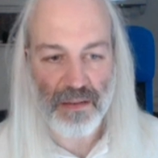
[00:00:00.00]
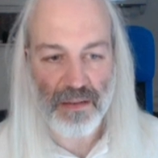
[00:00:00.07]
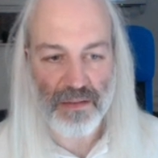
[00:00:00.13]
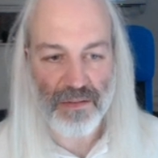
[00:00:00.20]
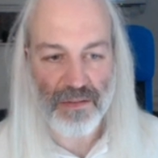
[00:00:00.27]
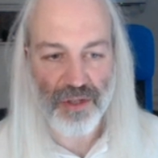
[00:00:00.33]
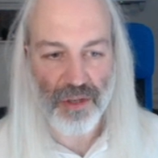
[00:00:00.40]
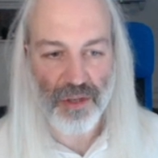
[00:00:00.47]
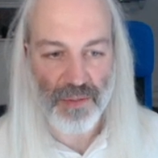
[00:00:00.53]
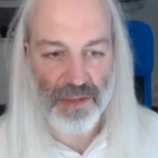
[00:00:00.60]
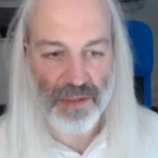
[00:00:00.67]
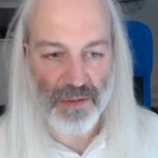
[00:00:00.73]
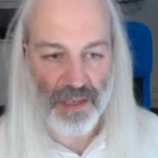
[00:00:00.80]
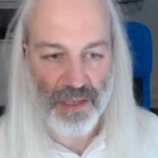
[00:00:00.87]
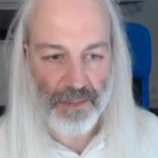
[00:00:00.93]

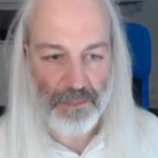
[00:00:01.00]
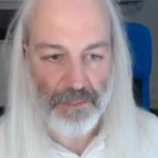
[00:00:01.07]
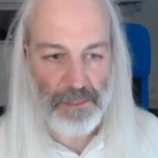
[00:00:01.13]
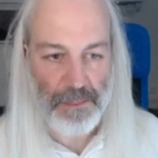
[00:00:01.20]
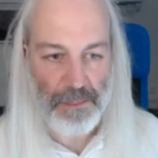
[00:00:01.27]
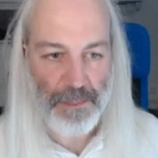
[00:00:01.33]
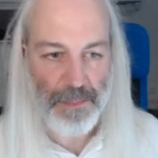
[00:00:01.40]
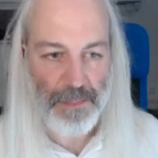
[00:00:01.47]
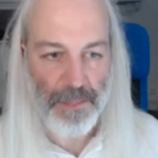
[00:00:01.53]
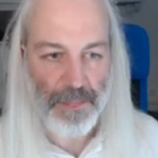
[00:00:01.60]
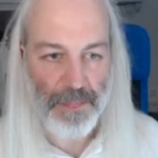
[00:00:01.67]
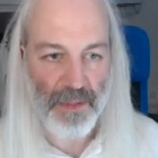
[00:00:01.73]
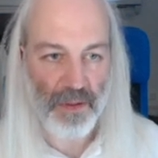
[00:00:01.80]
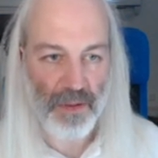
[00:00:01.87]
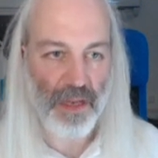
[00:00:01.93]
geometry,
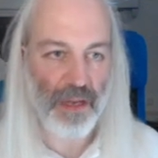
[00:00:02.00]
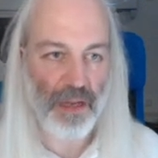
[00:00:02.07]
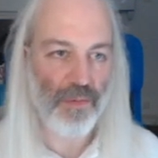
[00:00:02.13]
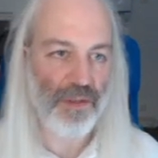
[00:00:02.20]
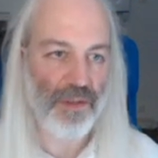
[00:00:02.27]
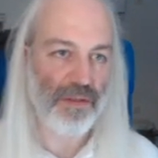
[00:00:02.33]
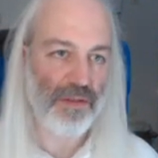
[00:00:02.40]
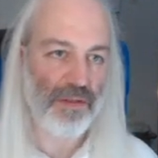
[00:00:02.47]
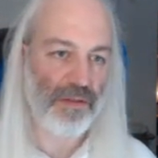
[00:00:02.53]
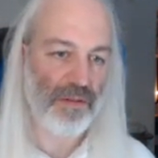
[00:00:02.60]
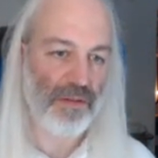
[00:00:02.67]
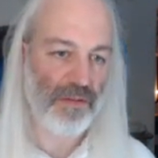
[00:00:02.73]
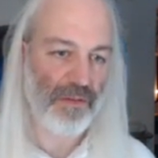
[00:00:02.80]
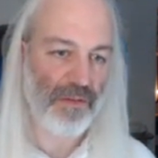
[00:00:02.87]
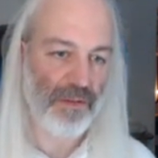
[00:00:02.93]
okay, which
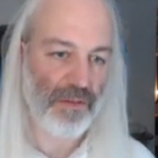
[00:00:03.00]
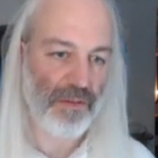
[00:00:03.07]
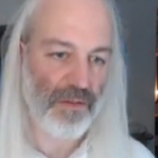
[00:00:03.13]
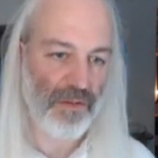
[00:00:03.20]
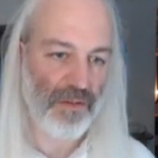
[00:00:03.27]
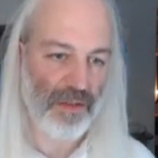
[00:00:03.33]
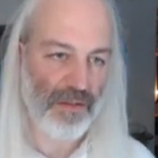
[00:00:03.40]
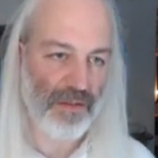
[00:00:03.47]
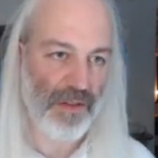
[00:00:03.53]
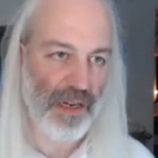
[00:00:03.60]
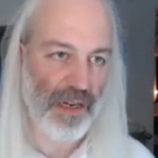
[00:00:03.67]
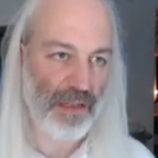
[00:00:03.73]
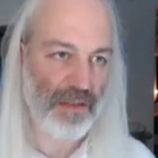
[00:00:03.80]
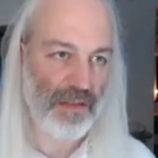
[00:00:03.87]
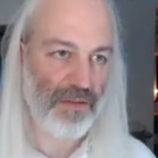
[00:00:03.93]
is just
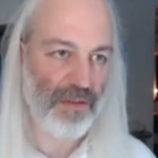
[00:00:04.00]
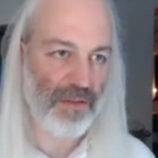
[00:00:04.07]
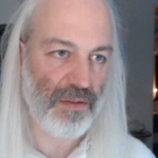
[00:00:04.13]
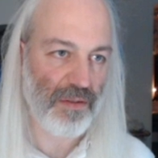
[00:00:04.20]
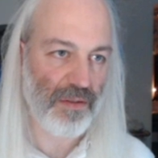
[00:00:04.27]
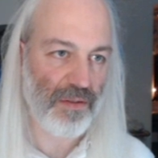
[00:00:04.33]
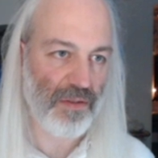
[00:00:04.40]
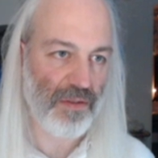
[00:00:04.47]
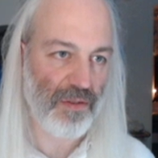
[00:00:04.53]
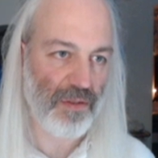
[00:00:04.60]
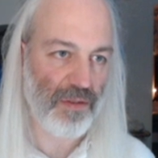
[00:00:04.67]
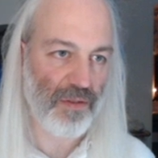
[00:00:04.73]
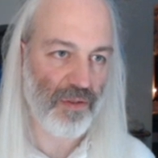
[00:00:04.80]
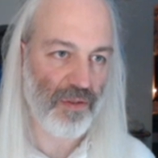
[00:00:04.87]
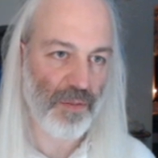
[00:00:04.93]
fine. It
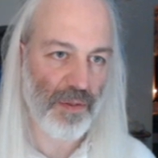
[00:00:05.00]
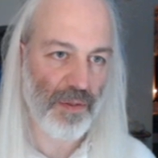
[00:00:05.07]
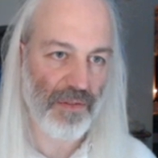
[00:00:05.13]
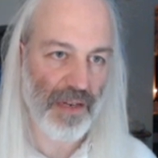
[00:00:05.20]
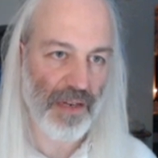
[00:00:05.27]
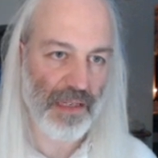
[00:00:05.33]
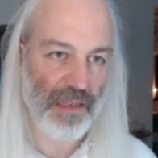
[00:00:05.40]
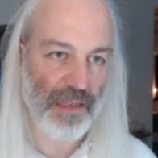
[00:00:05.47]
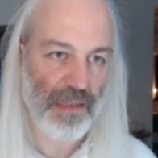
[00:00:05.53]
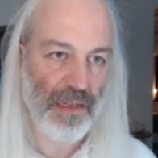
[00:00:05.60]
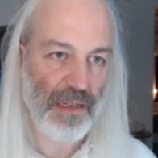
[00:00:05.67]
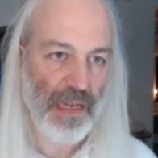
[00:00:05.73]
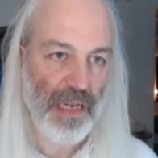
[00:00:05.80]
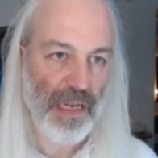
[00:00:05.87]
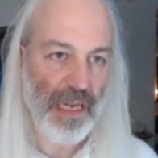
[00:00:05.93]
should be fine.
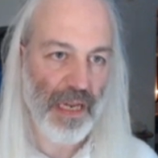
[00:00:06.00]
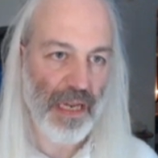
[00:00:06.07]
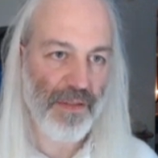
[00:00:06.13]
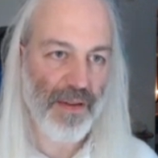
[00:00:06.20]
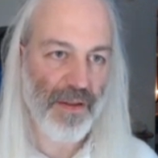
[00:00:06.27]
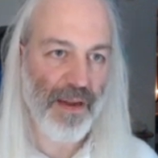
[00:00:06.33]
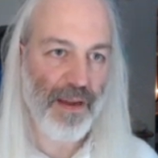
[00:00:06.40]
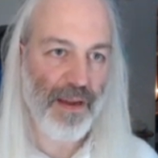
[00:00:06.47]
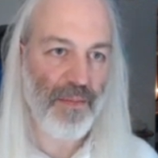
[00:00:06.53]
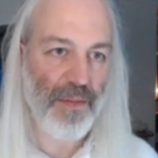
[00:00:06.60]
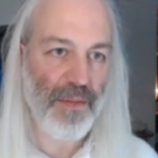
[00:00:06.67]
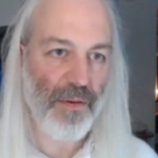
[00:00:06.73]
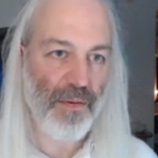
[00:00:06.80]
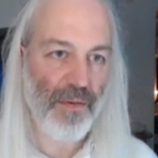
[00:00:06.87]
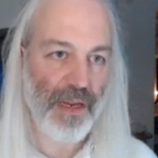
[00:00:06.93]
And then I'm
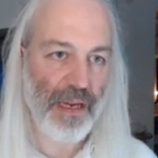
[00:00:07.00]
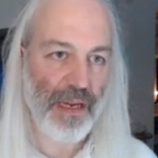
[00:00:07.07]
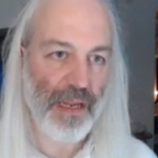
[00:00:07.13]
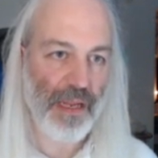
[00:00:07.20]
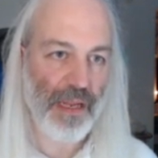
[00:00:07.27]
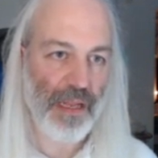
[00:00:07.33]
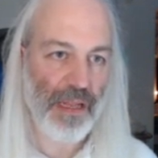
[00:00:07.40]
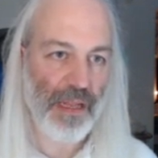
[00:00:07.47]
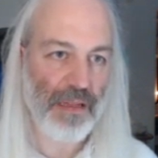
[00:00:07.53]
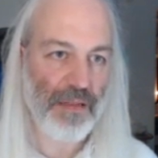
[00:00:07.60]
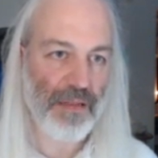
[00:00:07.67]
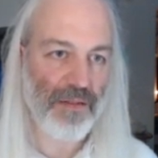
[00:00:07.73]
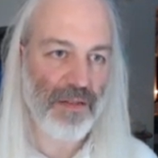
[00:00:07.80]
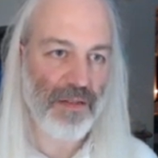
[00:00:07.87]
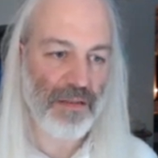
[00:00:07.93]
mirroring
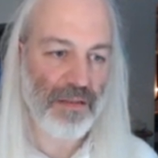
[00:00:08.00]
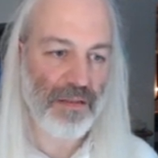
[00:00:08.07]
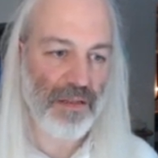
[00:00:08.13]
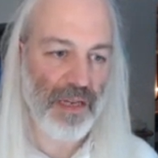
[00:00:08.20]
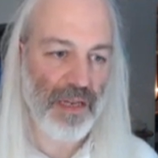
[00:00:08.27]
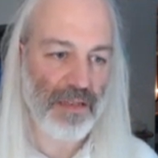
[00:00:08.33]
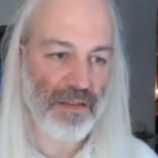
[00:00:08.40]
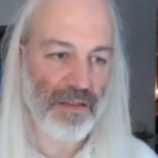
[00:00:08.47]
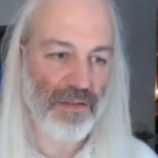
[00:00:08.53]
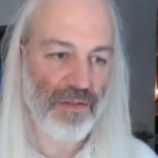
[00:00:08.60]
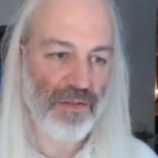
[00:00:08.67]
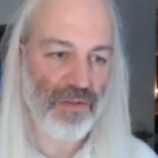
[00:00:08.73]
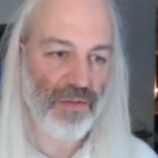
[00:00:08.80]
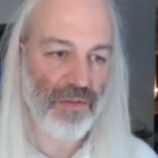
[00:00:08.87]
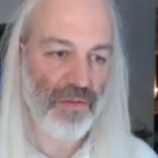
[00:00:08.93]
just that
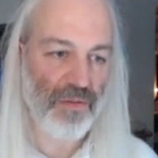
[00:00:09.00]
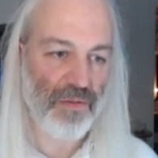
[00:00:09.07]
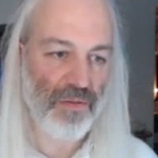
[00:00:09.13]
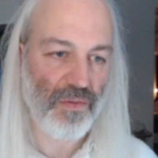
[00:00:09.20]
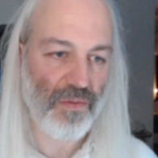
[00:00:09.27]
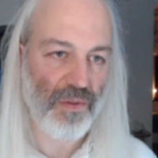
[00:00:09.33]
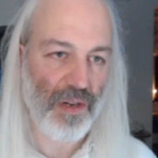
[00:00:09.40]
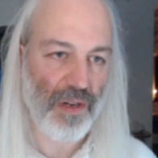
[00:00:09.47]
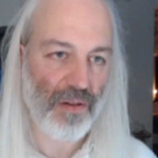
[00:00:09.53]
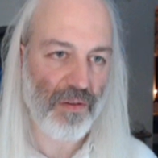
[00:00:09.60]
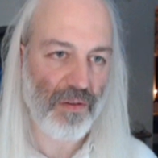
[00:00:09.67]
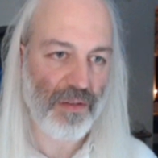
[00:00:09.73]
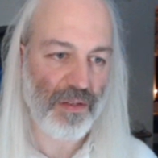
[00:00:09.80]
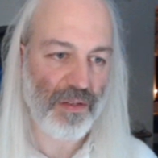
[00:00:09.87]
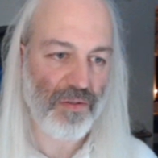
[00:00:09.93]
to
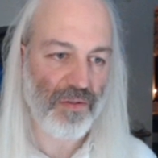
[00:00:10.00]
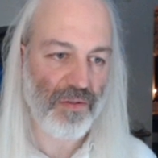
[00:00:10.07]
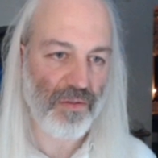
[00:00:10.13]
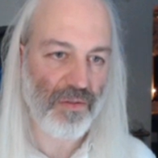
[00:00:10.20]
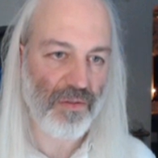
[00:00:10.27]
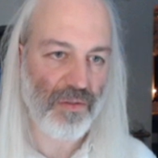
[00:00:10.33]
according to